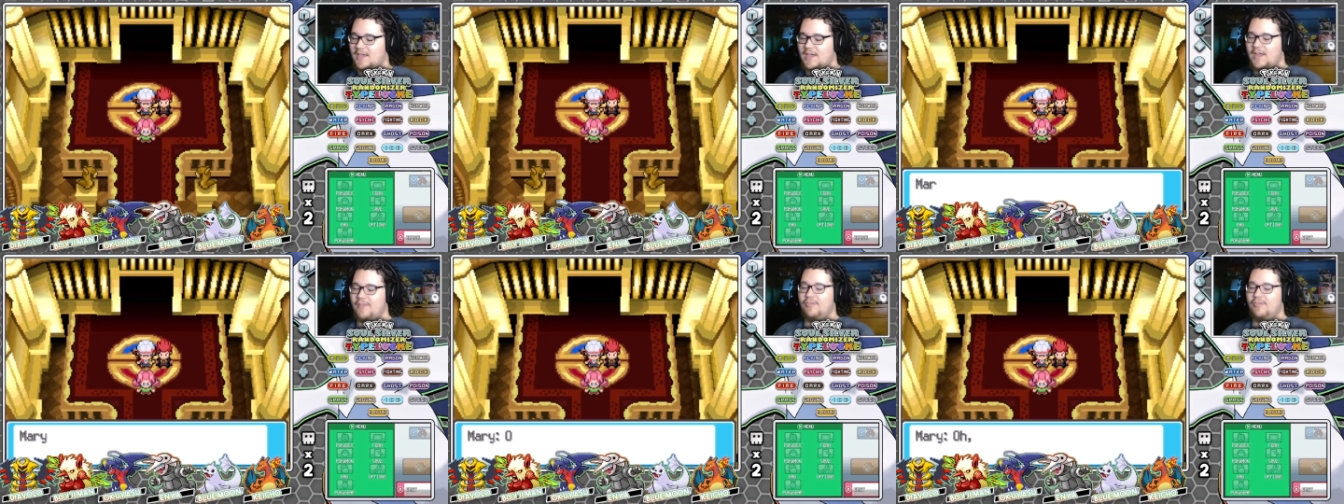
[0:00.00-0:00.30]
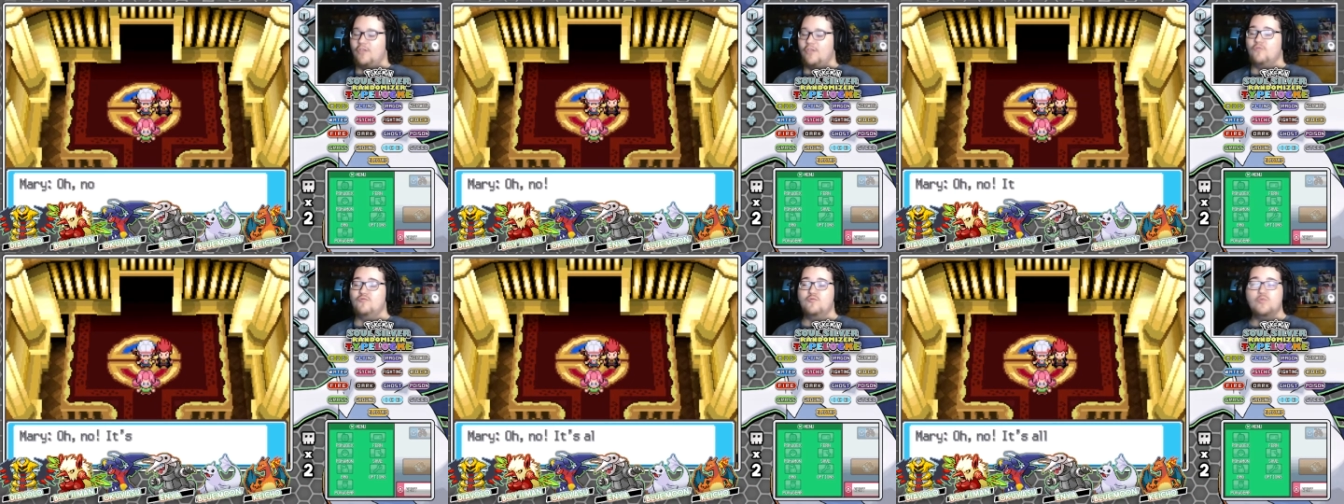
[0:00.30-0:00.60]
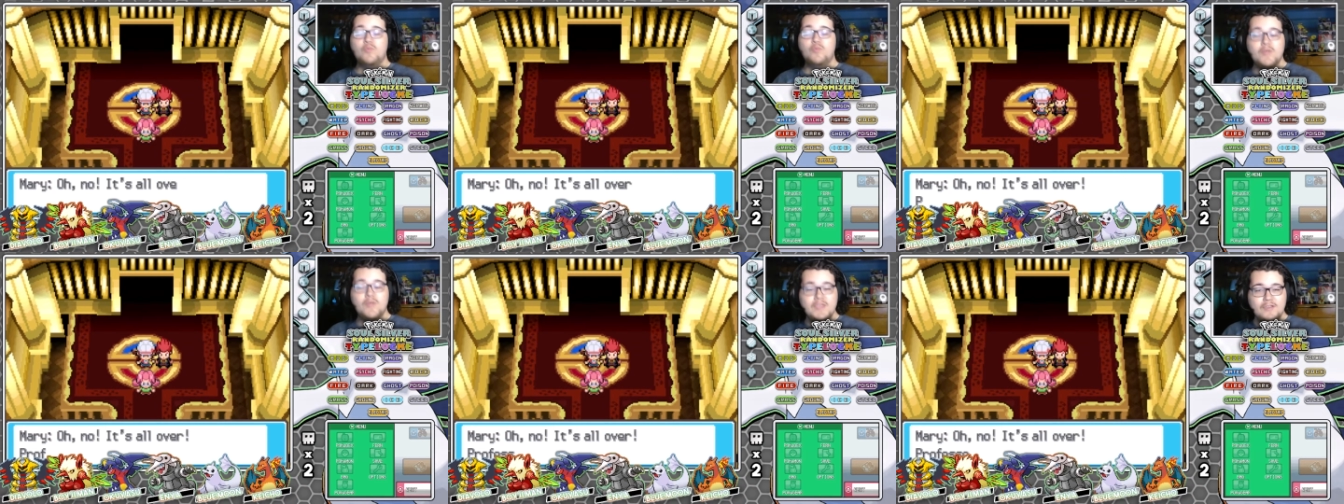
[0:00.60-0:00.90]
The
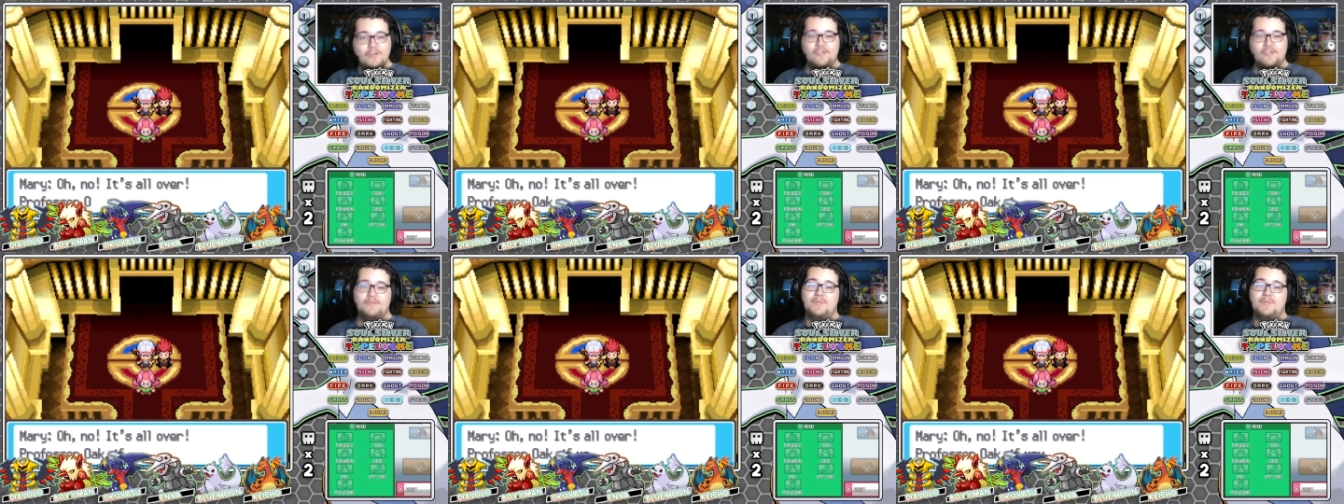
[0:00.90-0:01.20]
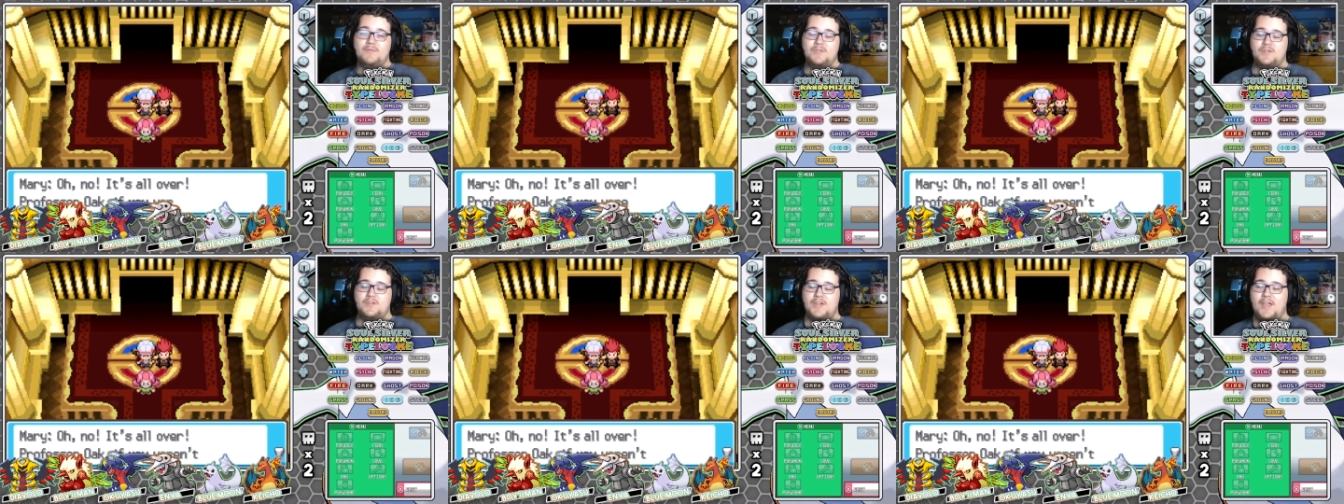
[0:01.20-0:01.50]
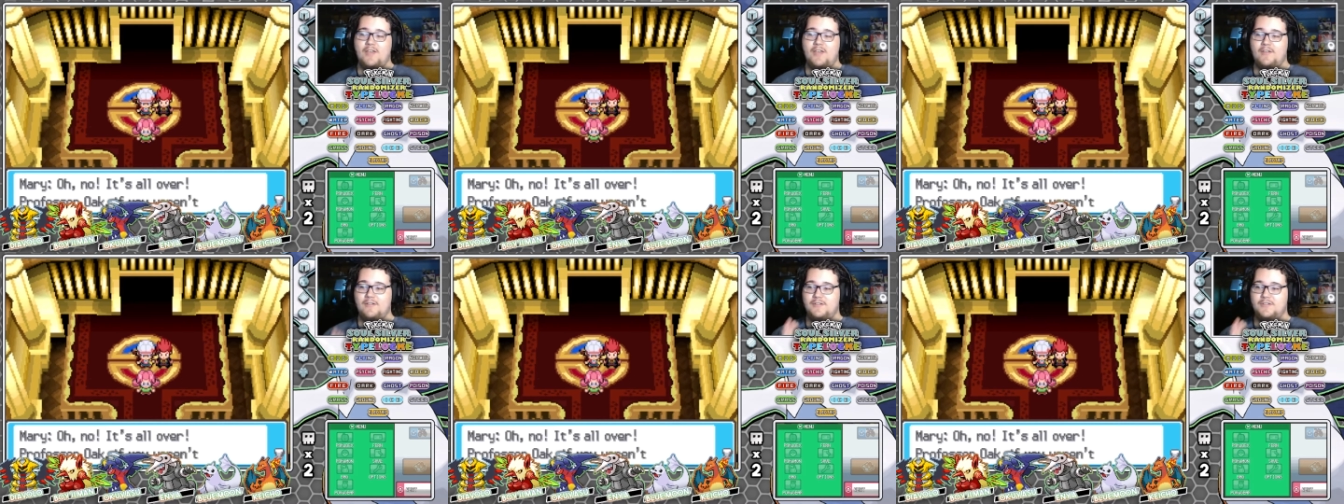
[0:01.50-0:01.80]
real
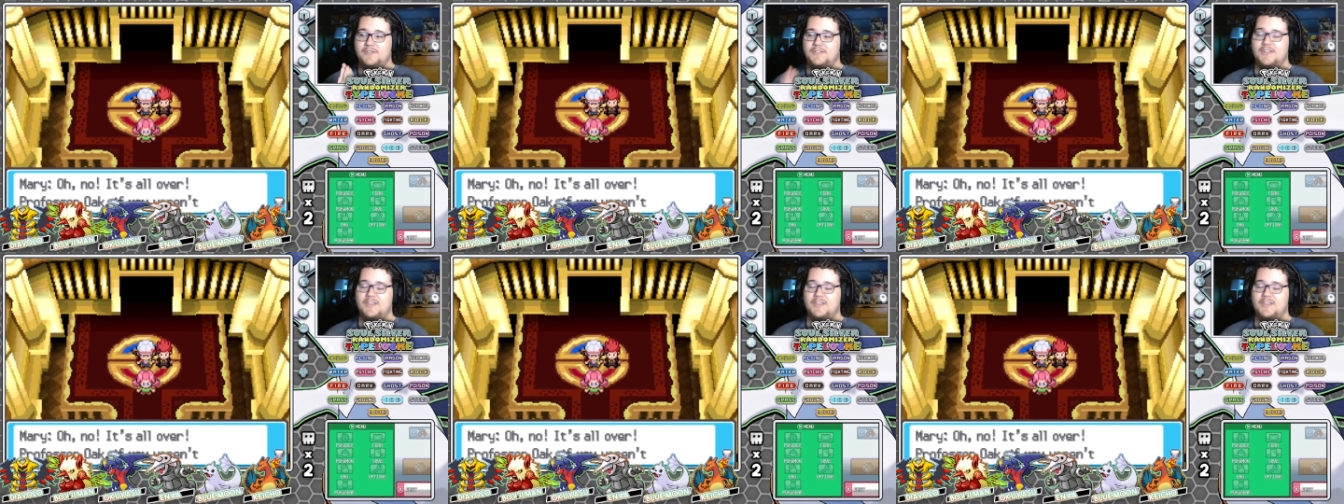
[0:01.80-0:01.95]
challenge is going to